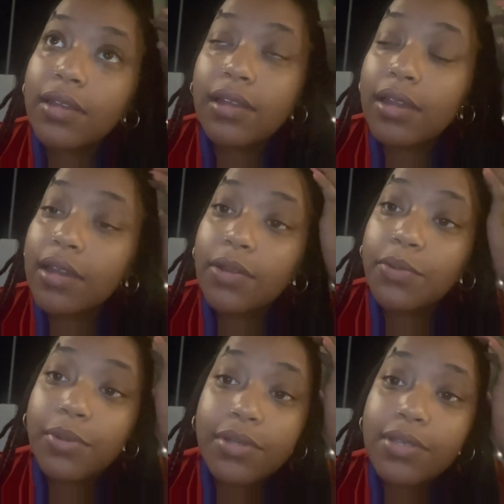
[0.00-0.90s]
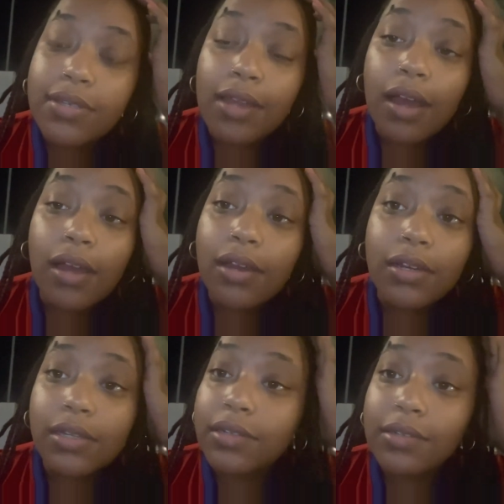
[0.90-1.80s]
And it was not
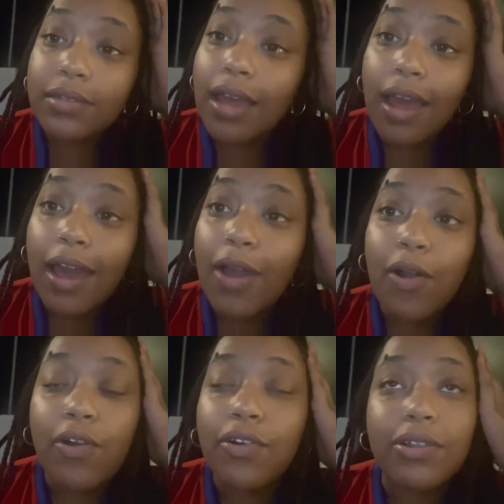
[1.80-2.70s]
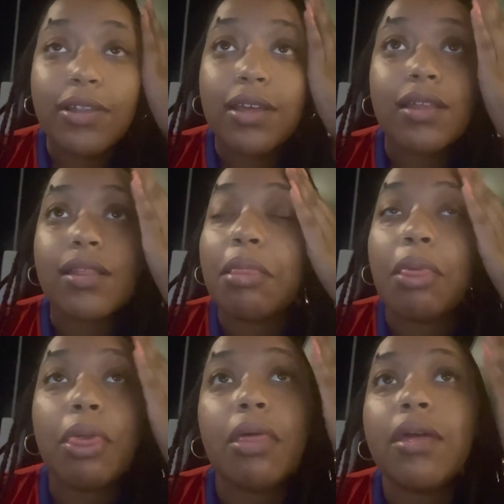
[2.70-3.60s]
good at all. Like,
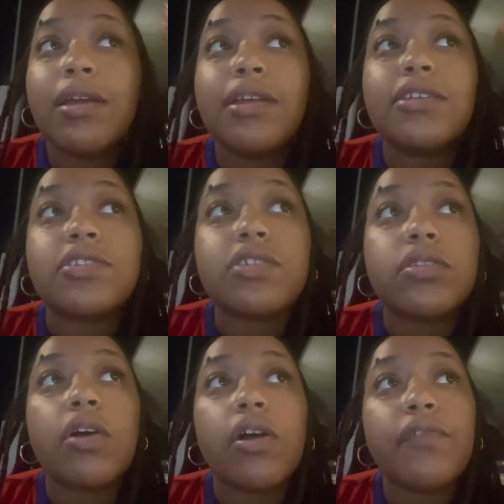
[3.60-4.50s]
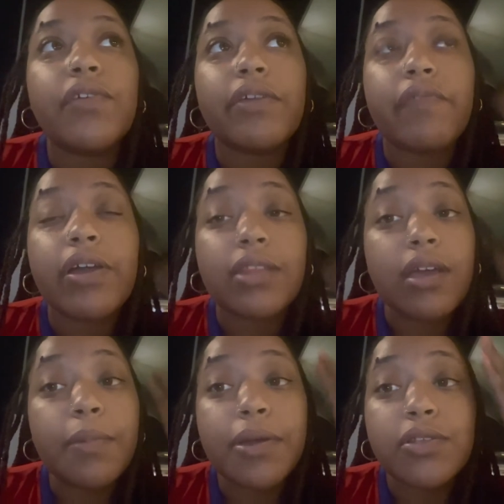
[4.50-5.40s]
just the thought of it, if I think
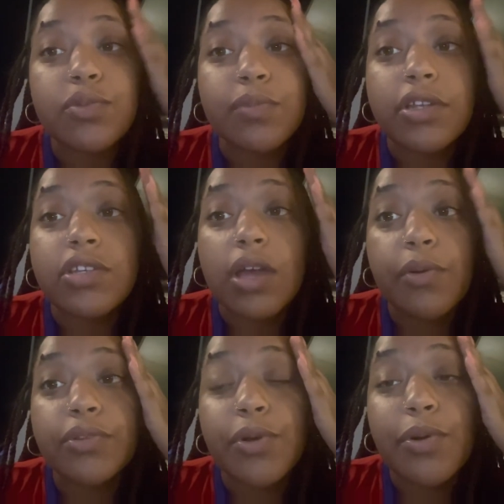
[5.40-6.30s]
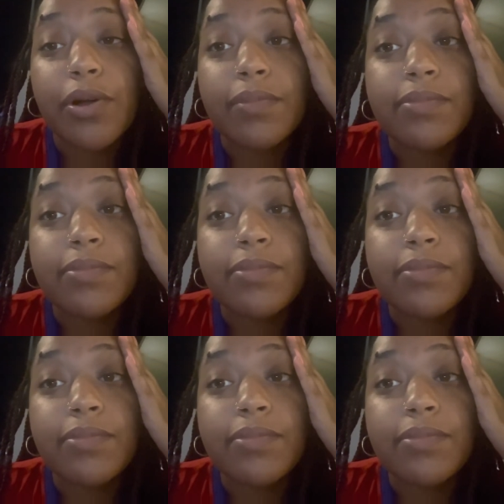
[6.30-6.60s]
about it too much, I will throw up.